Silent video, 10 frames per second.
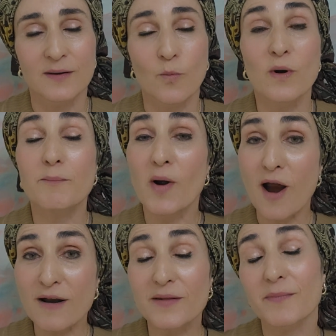one
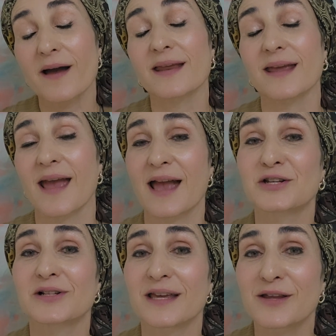part of the body
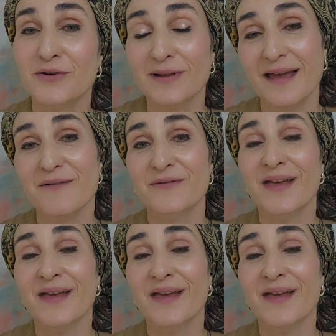actually in your life,